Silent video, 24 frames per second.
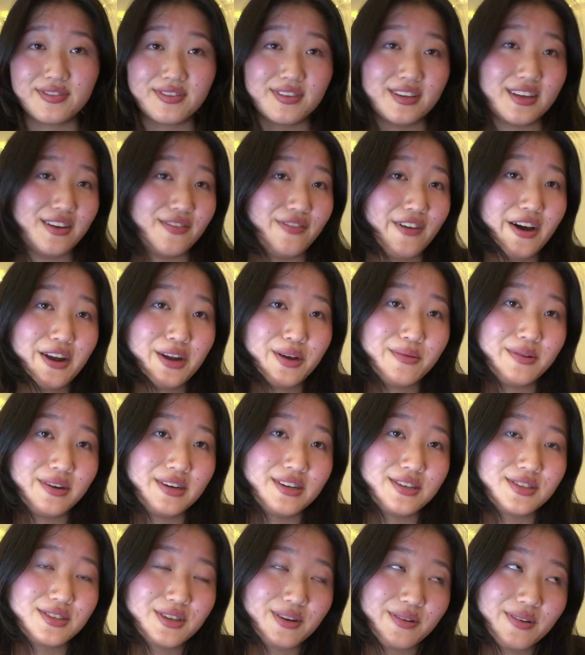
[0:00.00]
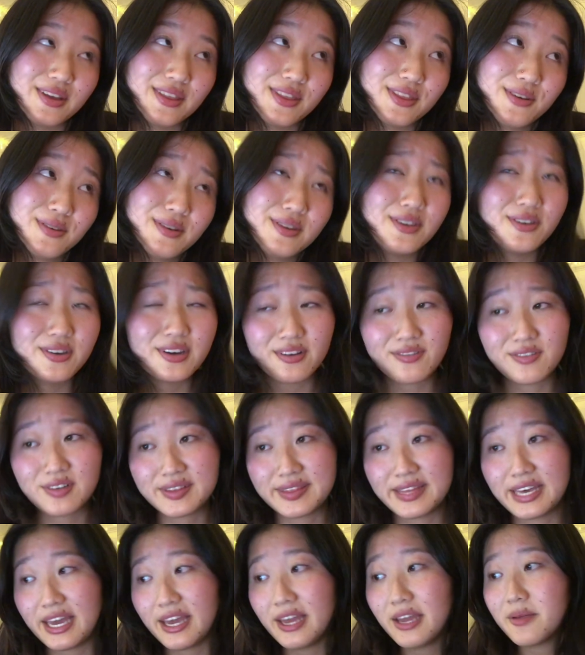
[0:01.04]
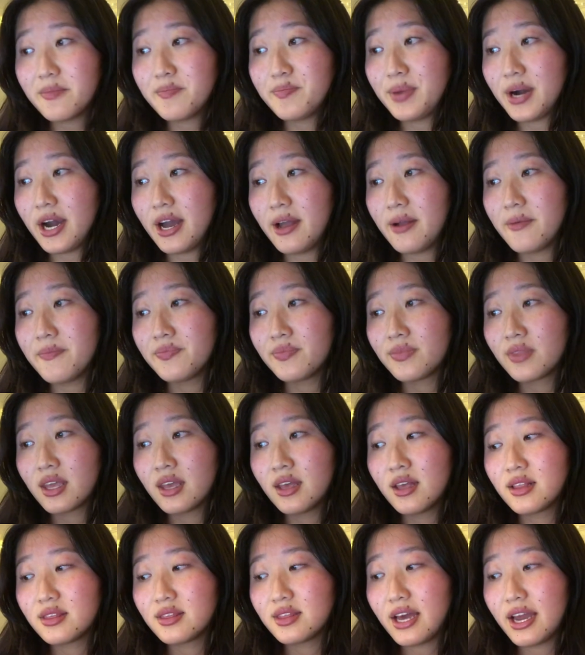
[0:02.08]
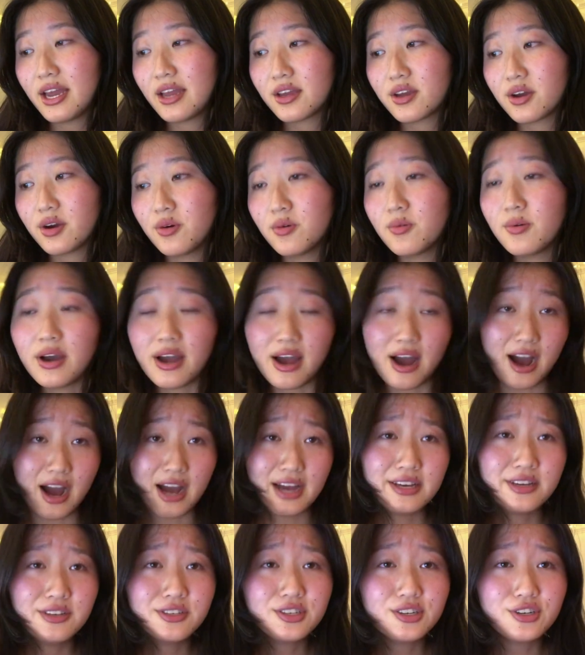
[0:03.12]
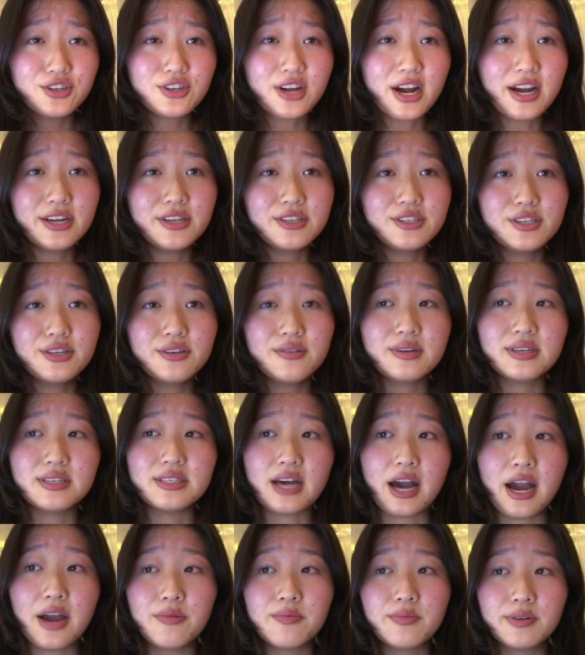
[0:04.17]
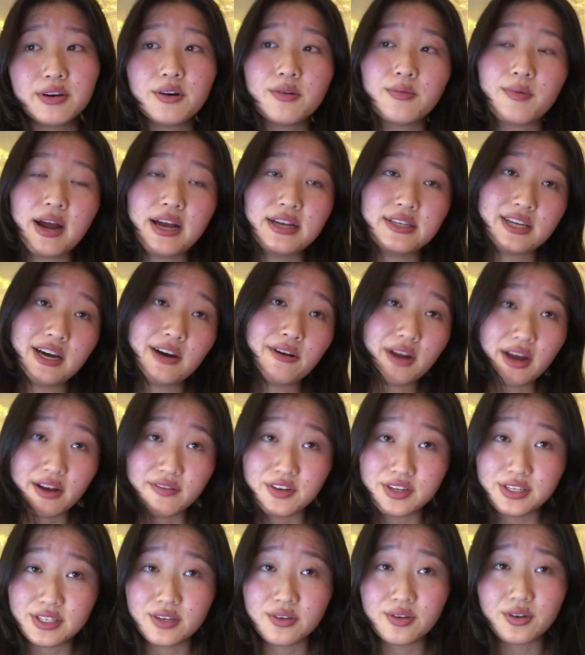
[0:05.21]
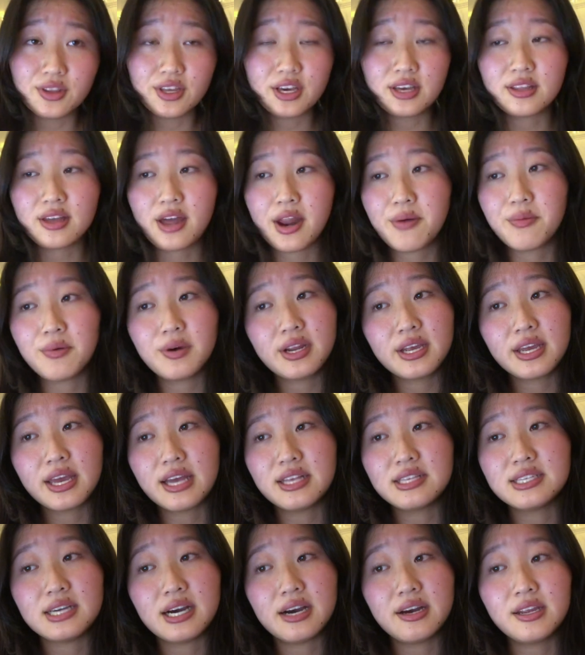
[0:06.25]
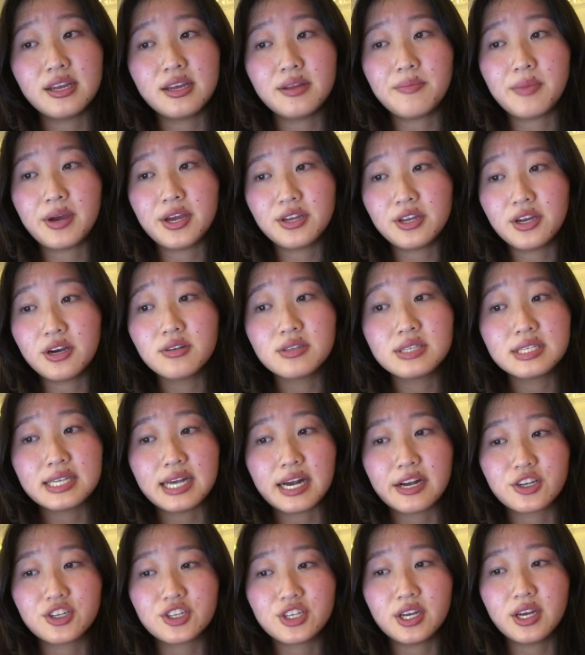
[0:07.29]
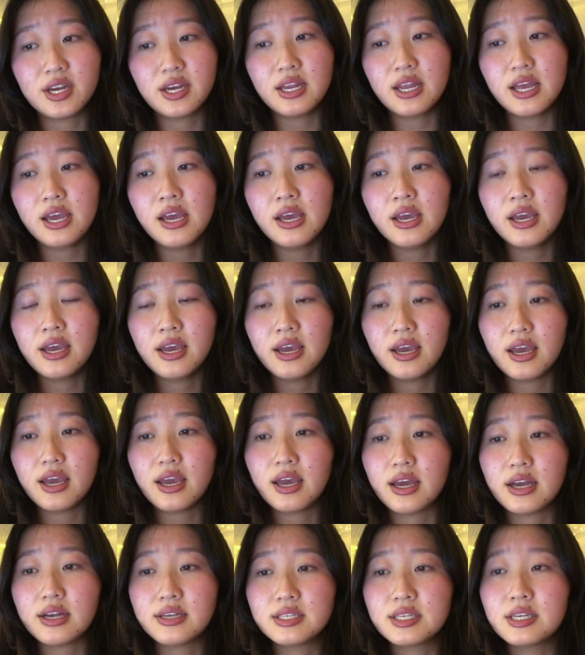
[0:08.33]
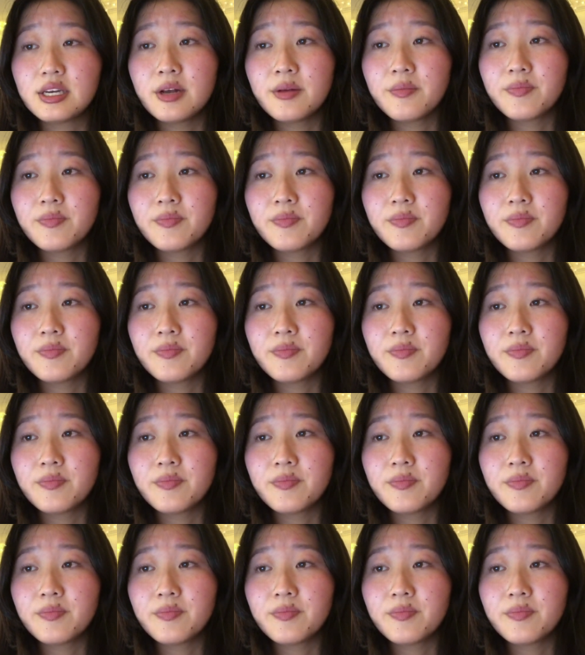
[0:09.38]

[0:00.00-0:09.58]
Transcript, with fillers: if anyone is going through it, you can relate. But like what I usually try to do is I will write down every single thing that I want to get done in my notes section. And